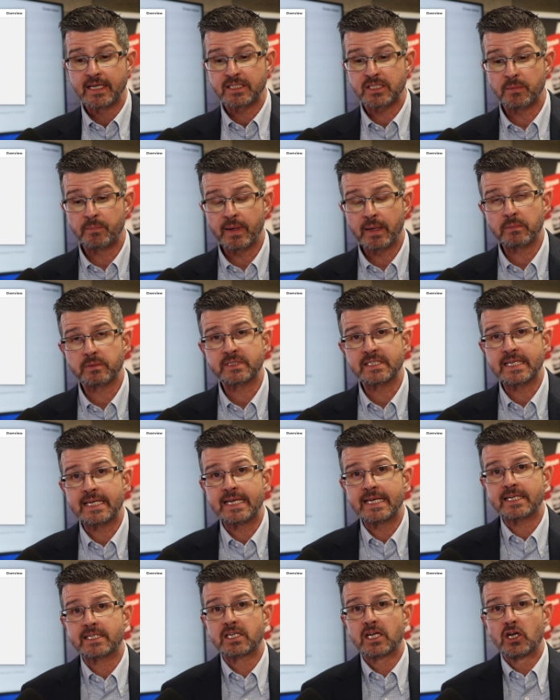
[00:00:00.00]
to be able to
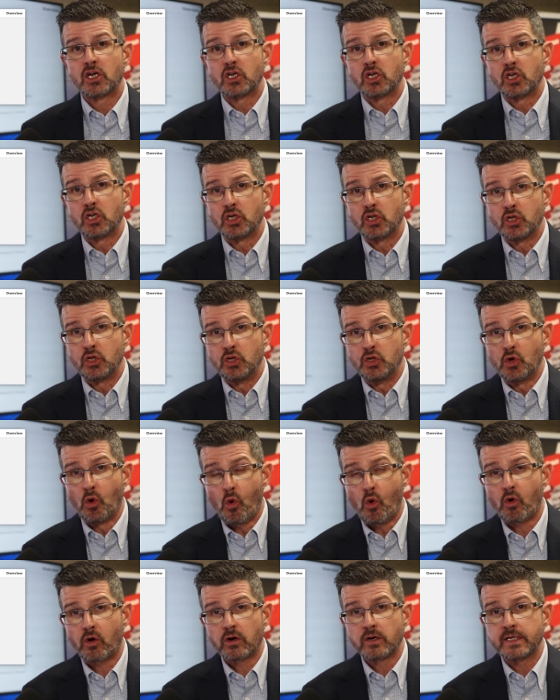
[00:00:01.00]
get
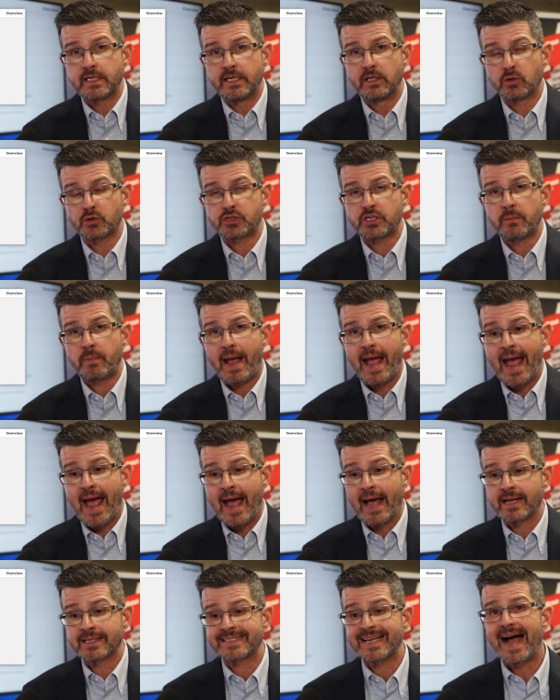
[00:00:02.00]
your dealership
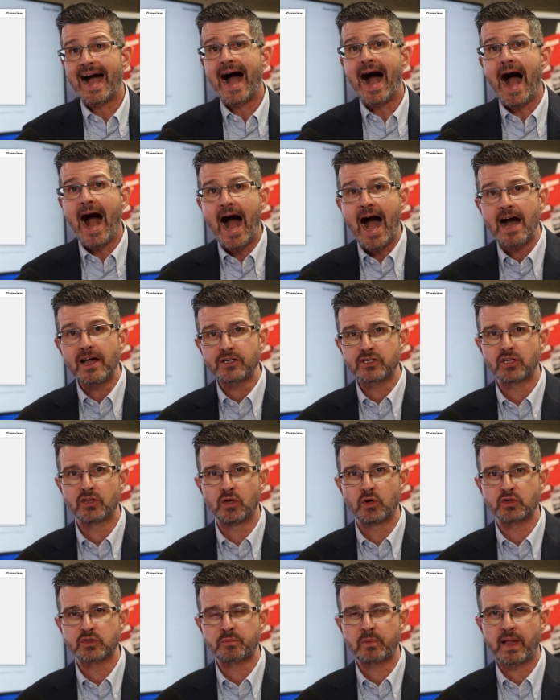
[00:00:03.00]
ads onto
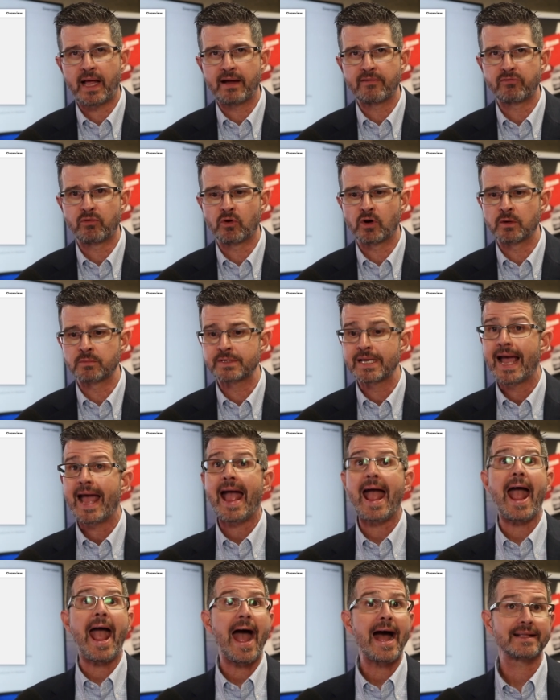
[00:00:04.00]
those platforms
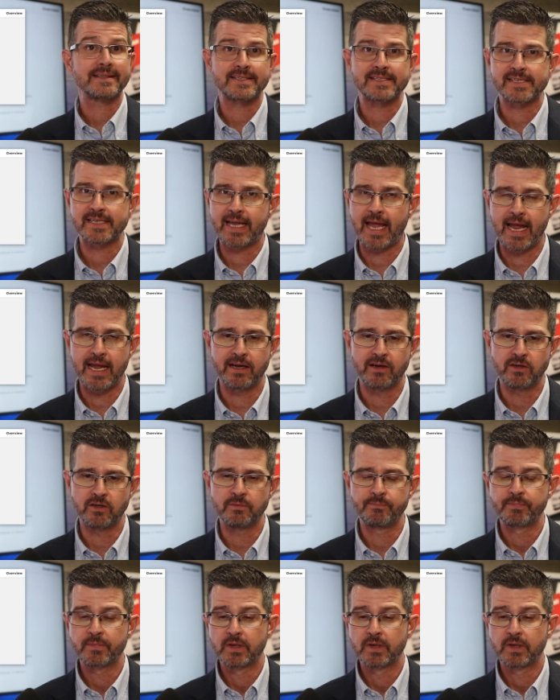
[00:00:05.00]
at scale.